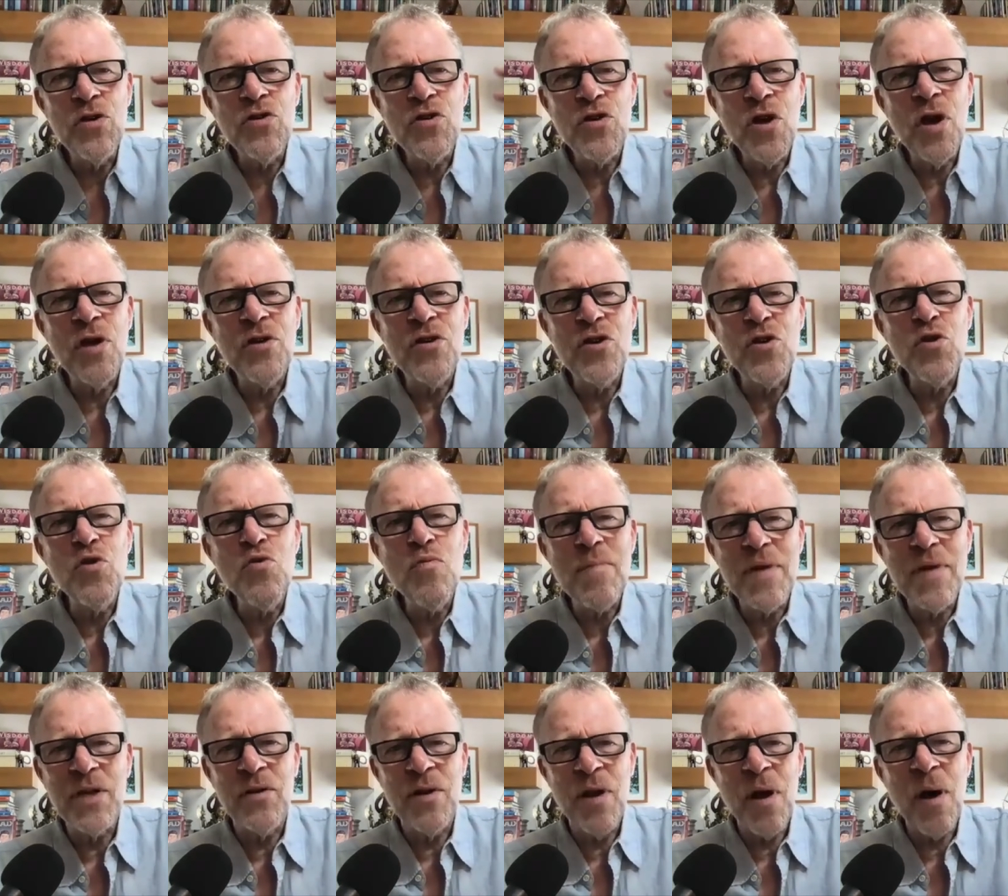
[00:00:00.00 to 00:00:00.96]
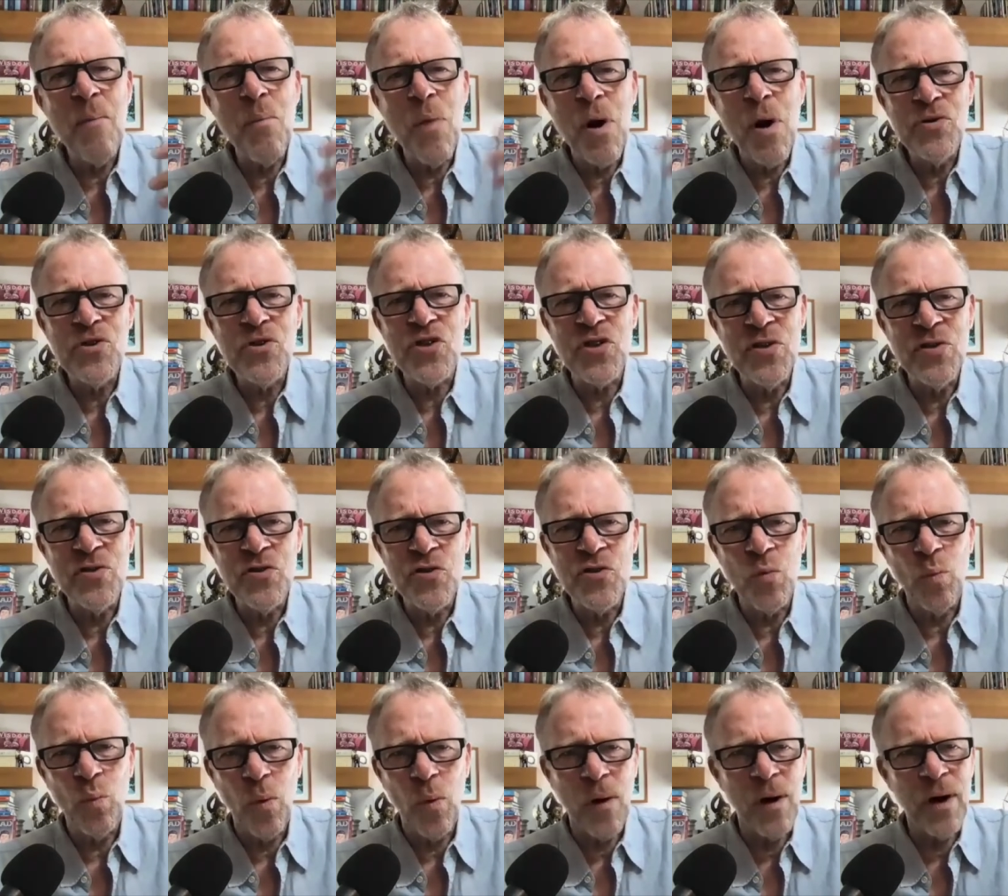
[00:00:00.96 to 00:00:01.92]
human emotions
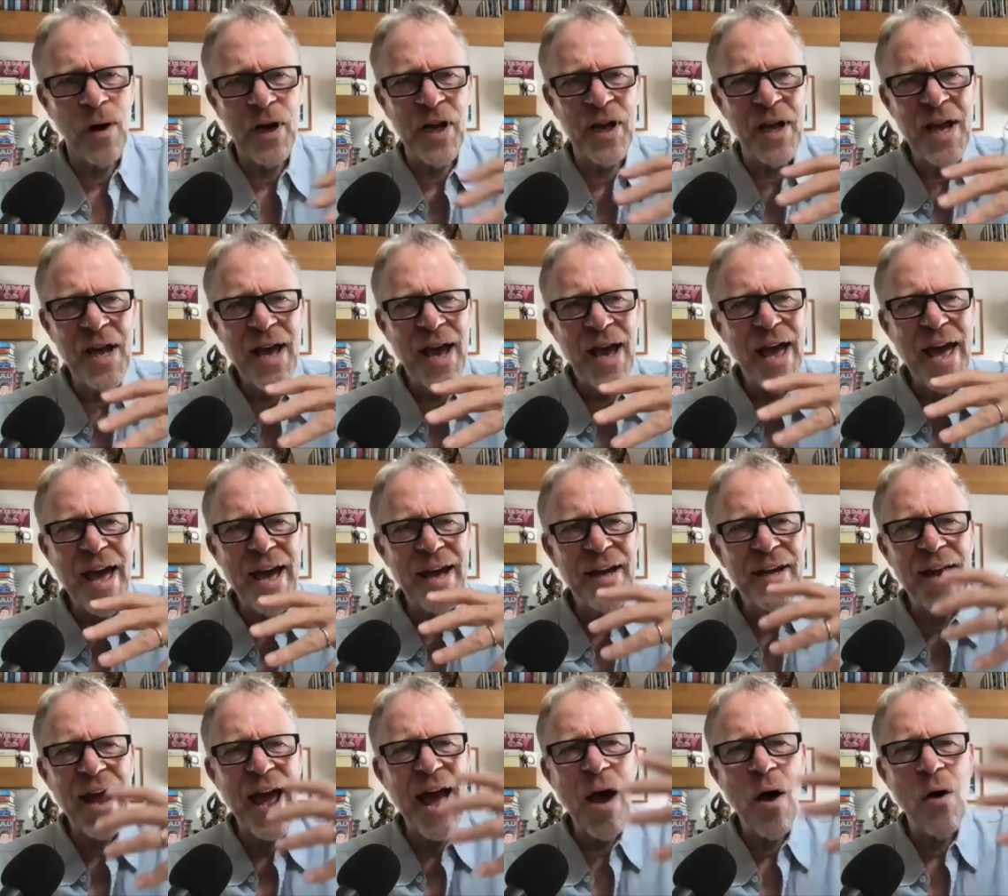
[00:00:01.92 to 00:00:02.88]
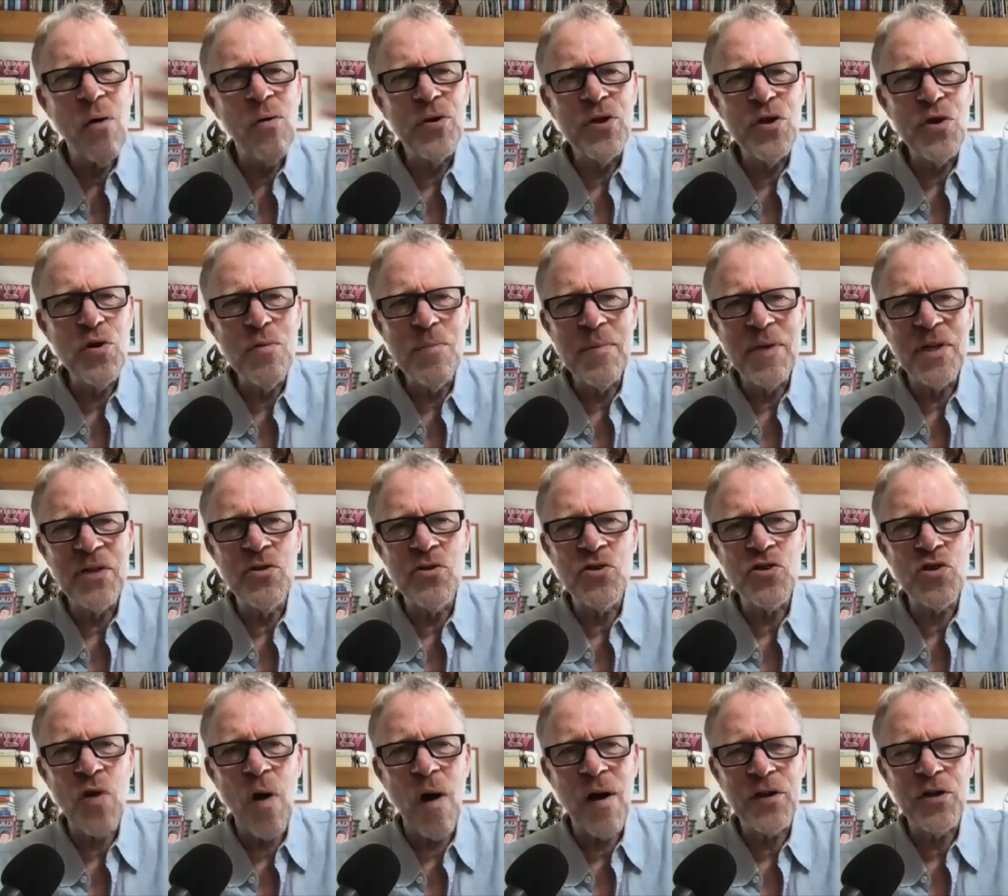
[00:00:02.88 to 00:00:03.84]
work and how humans
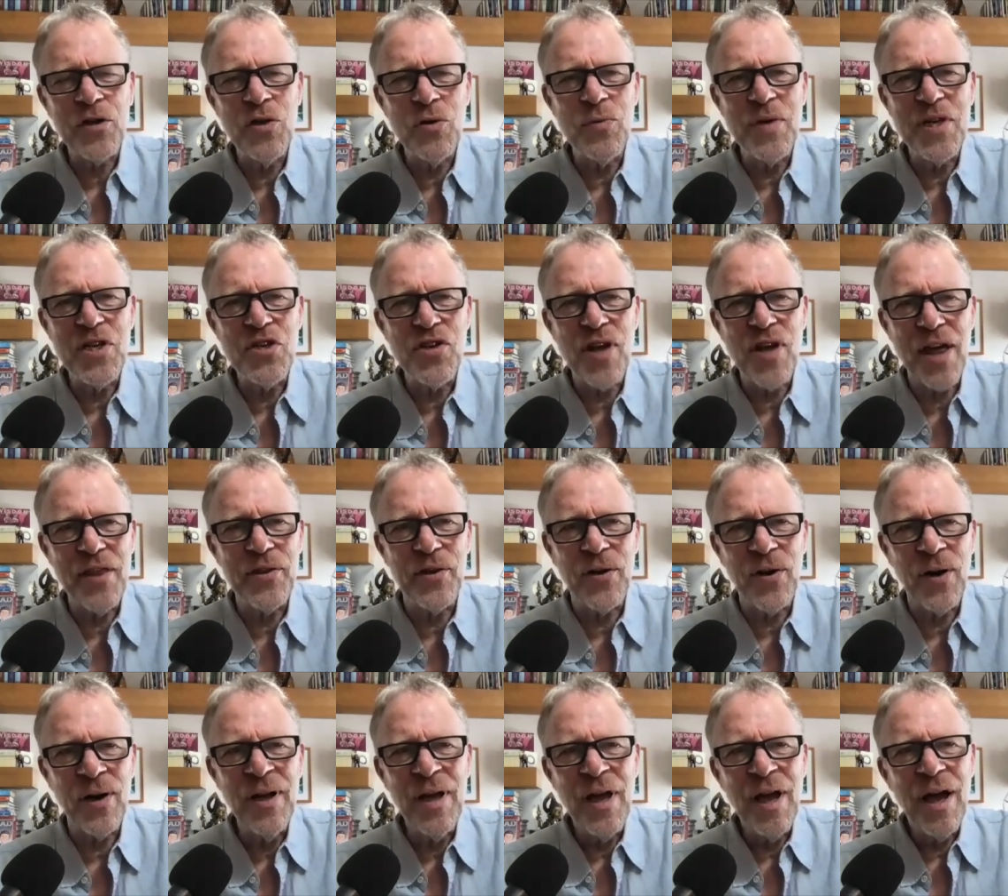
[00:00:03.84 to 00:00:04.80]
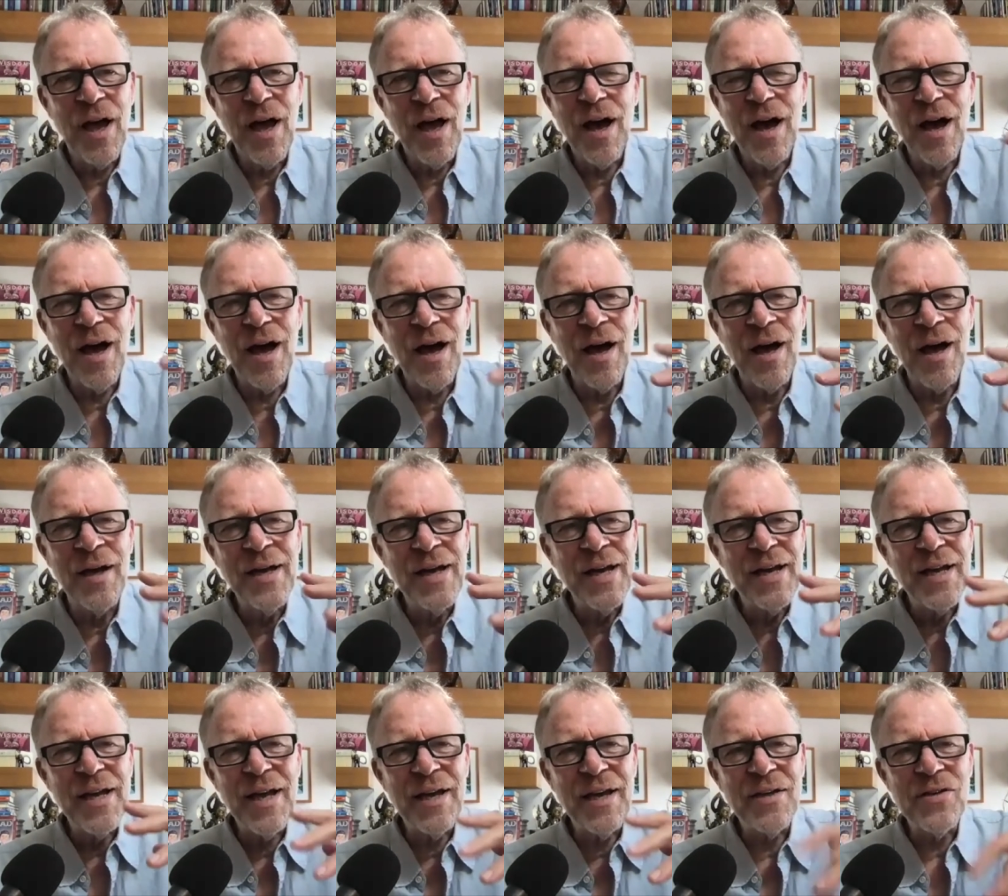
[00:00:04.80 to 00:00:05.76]
talk to each other uh,
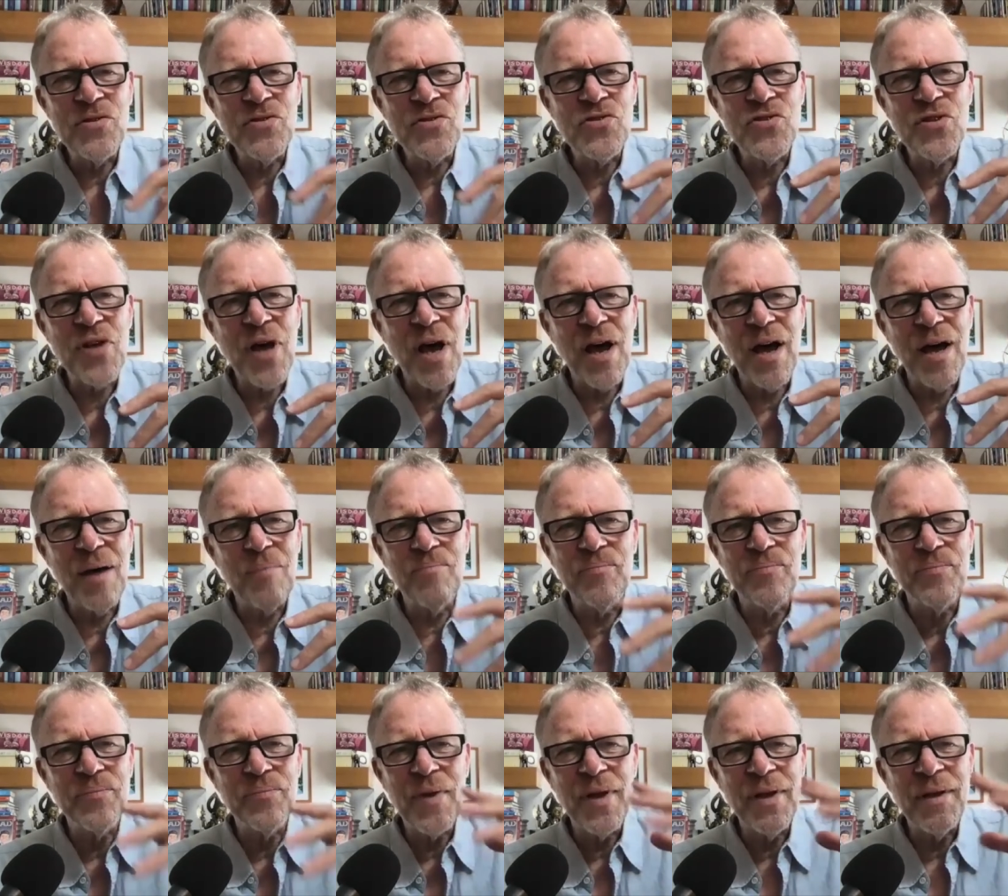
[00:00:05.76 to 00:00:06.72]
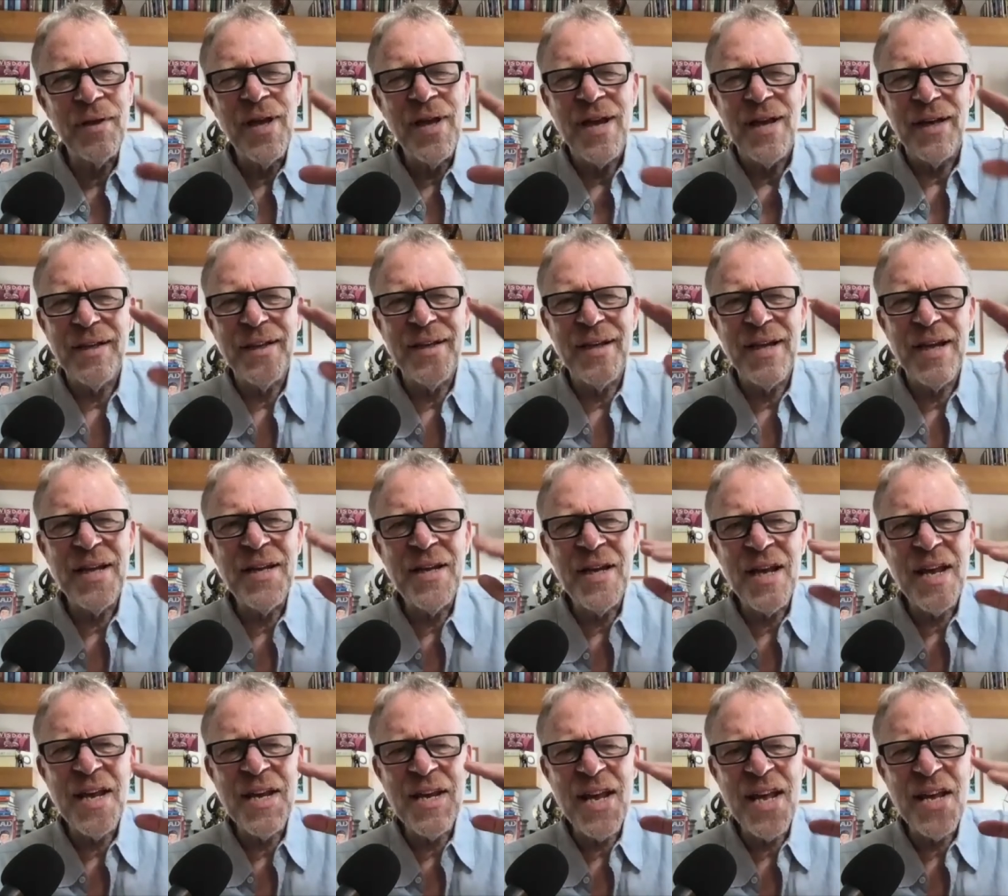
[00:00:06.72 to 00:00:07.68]
is um, he,
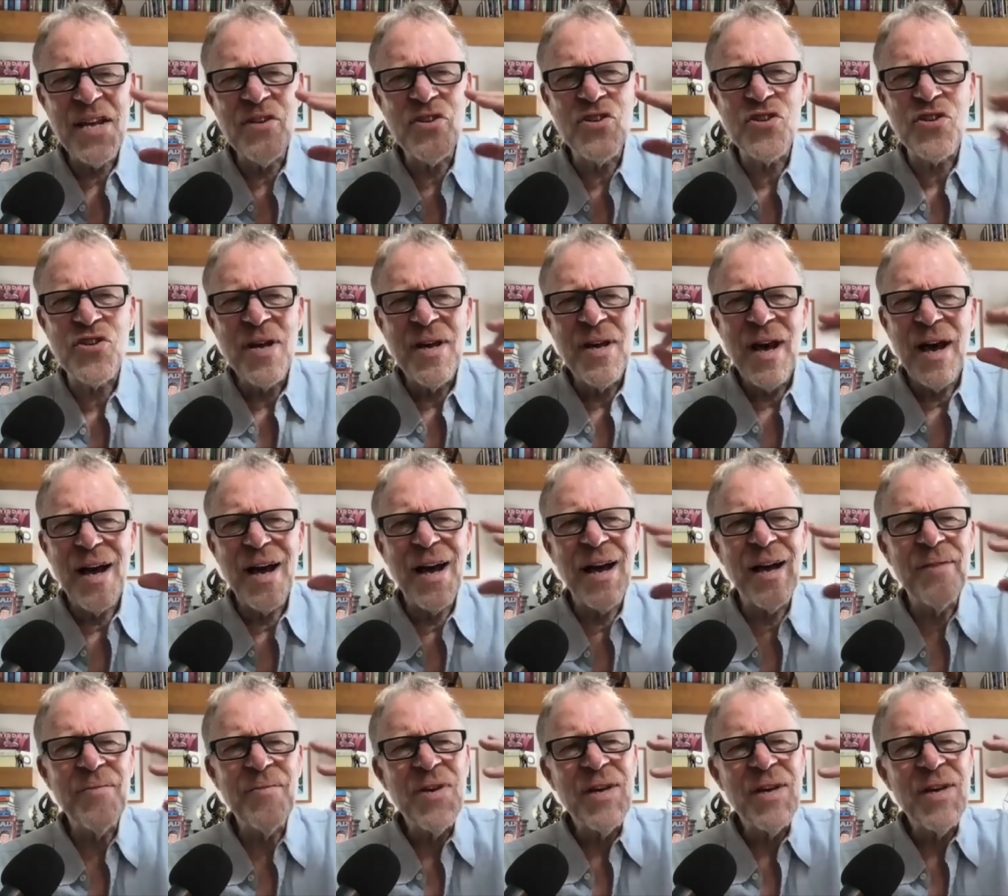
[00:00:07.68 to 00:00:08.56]
he needs uh,